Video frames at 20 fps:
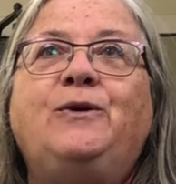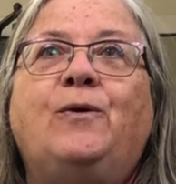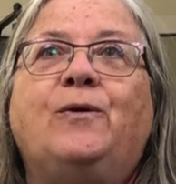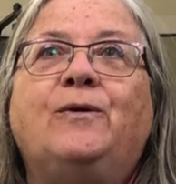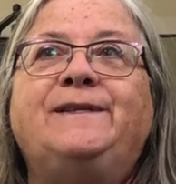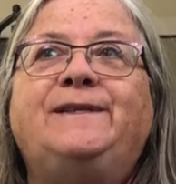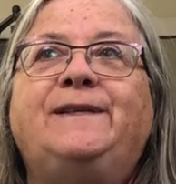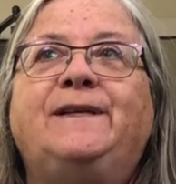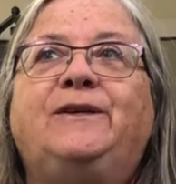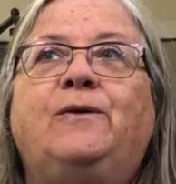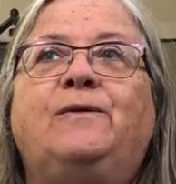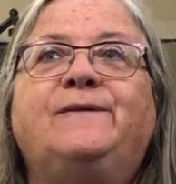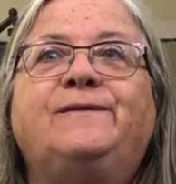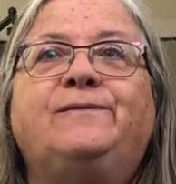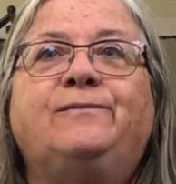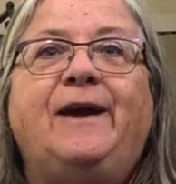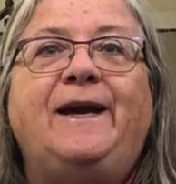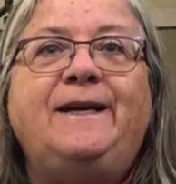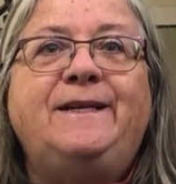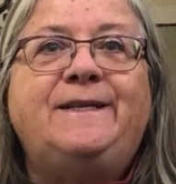corset goes
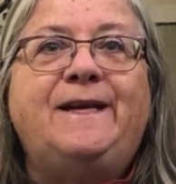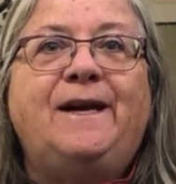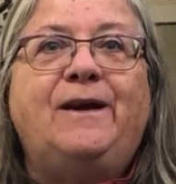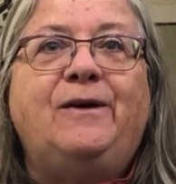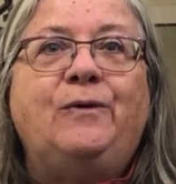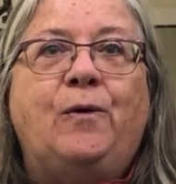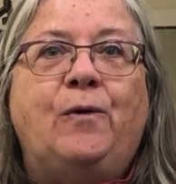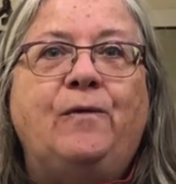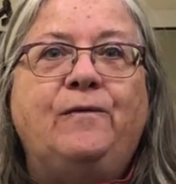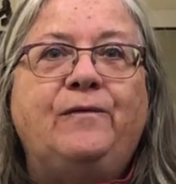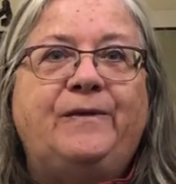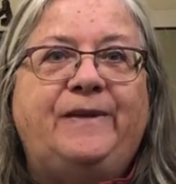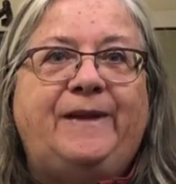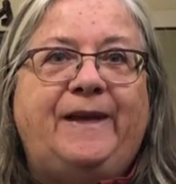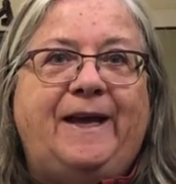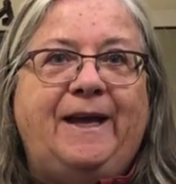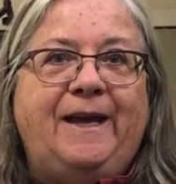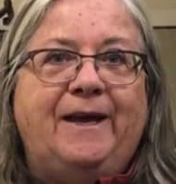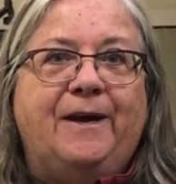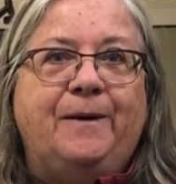right down over the
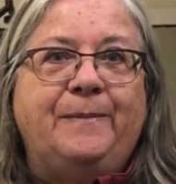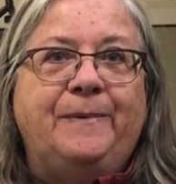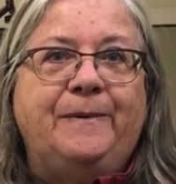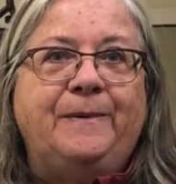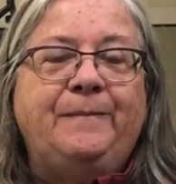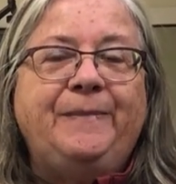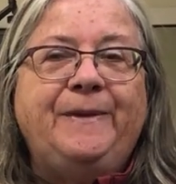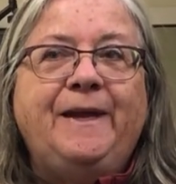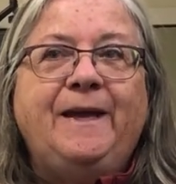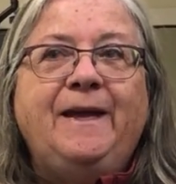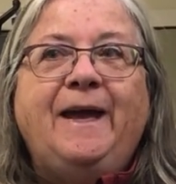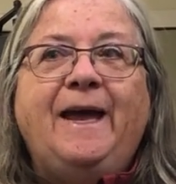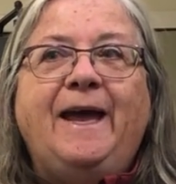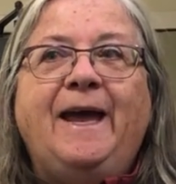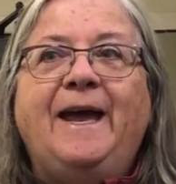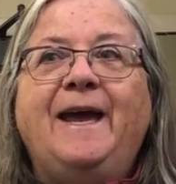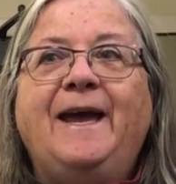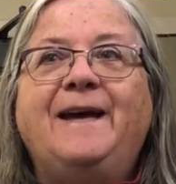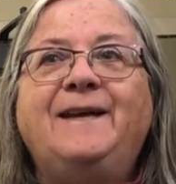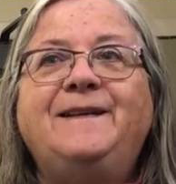hip,
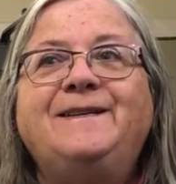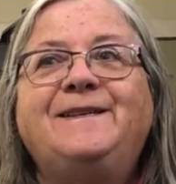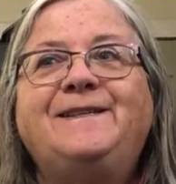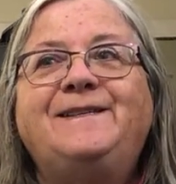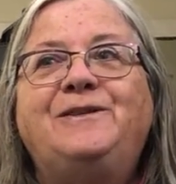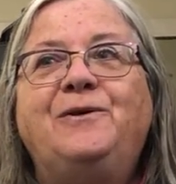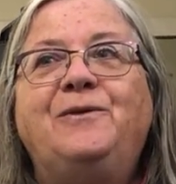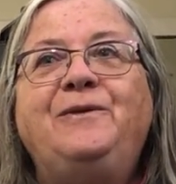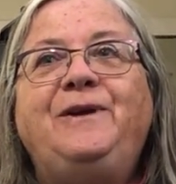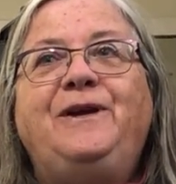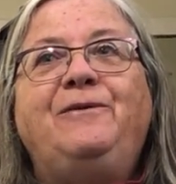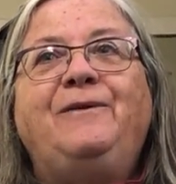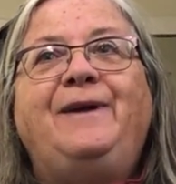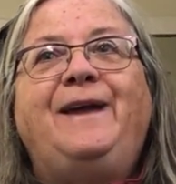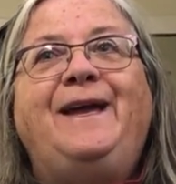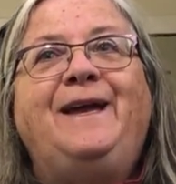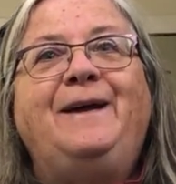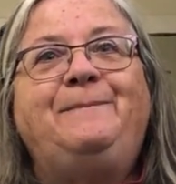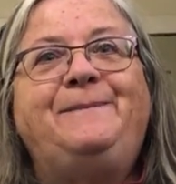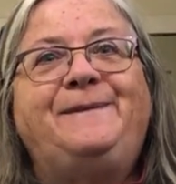and so your
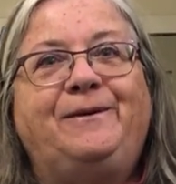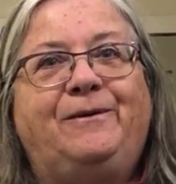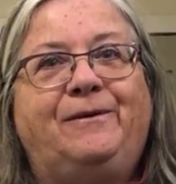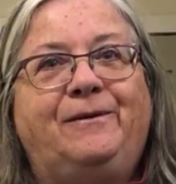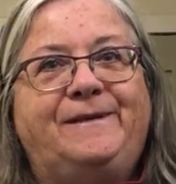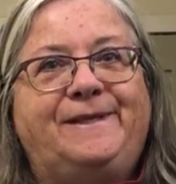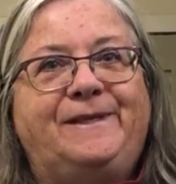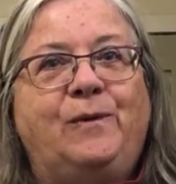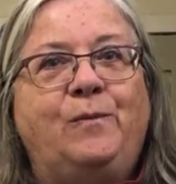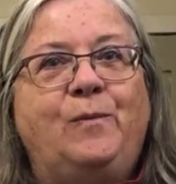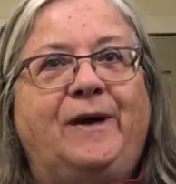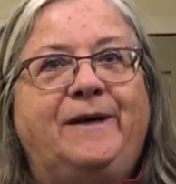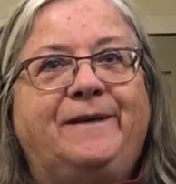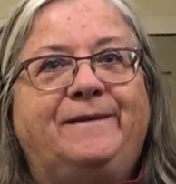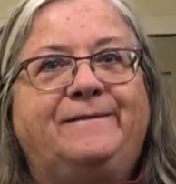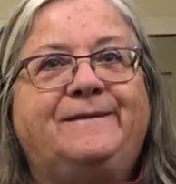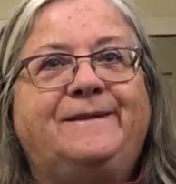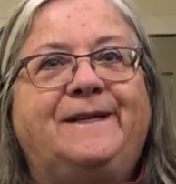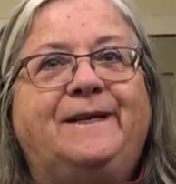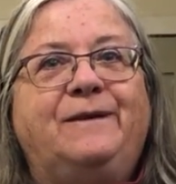hips are somewhat
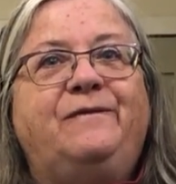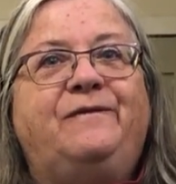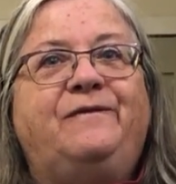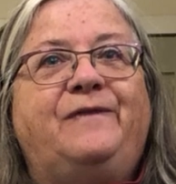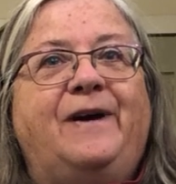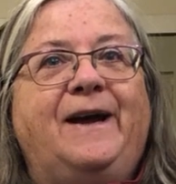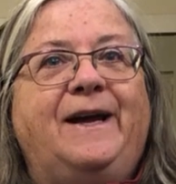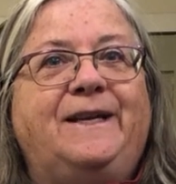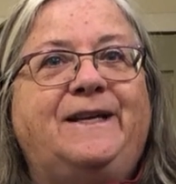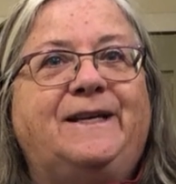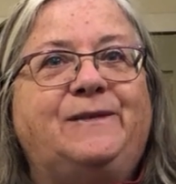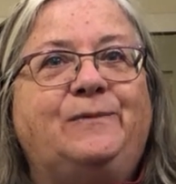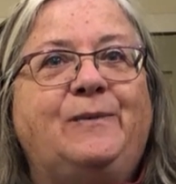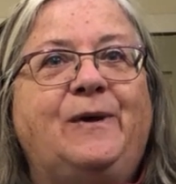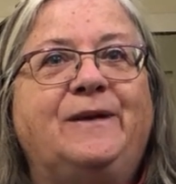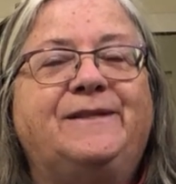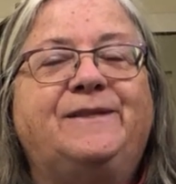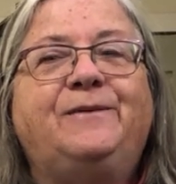confined as well.